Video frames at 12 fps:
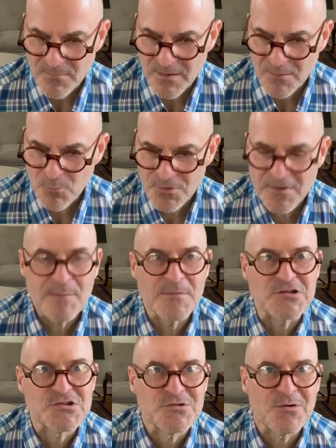I wonder how
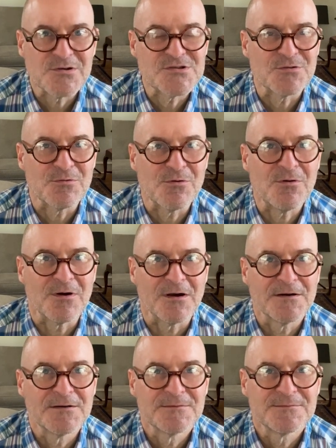many stars there
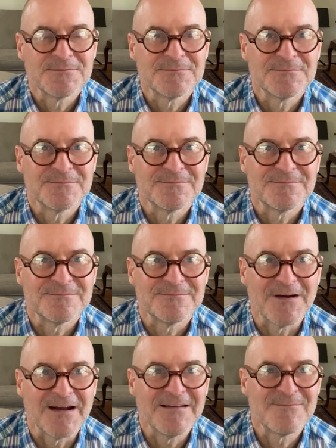are,
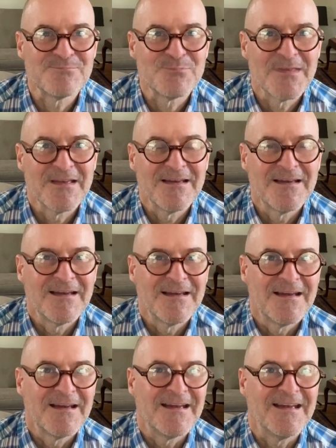right?
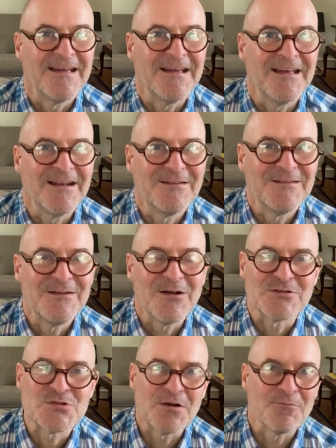And, you know,
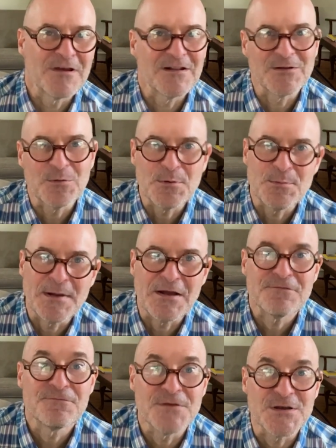so I read a little bit
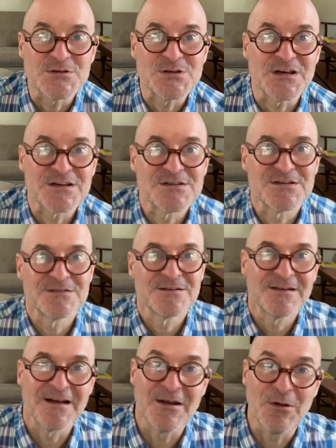about physics.
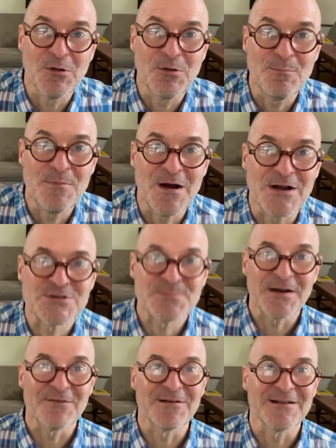I don't know much,
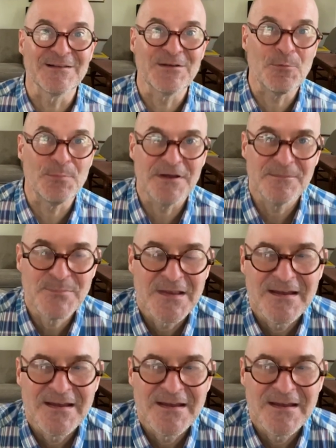but I read a little bit.